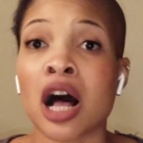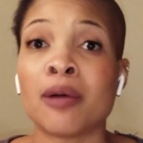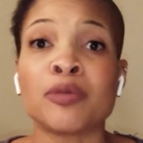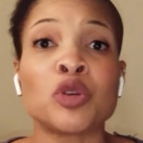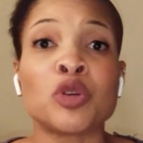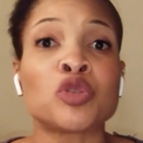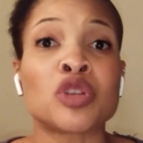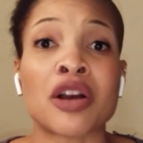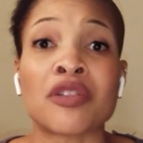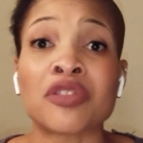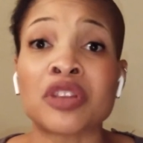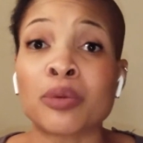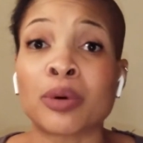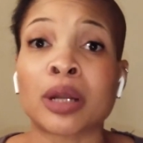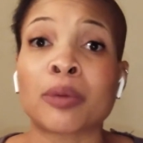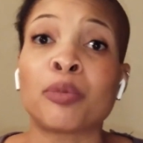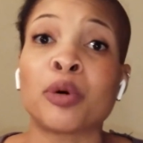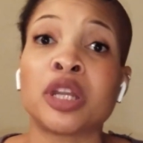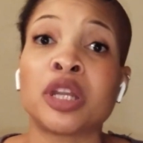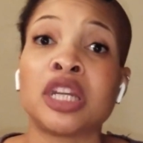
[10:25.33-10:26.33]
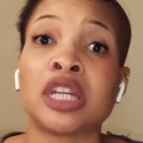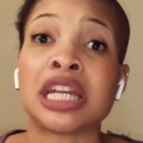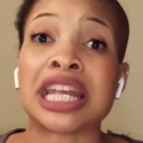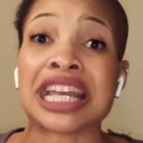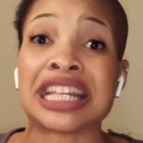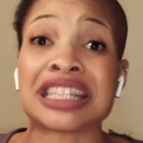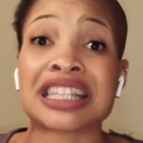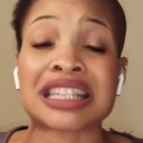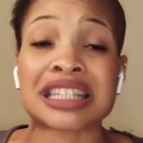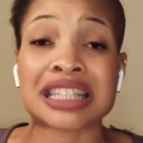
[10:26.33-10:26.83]
you definitely want to put it
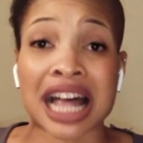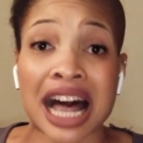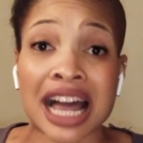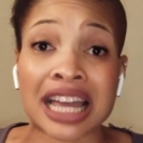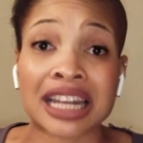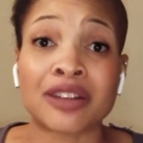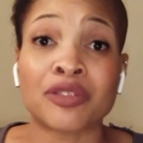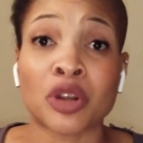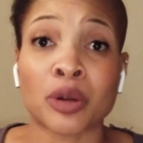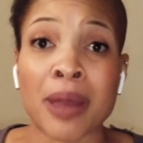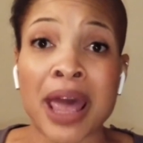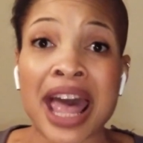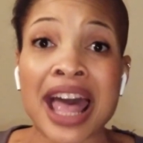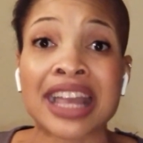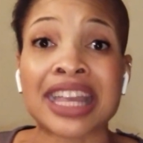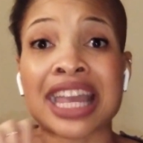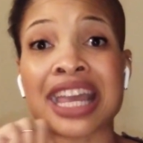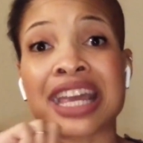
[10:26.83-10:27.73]
inside of your bag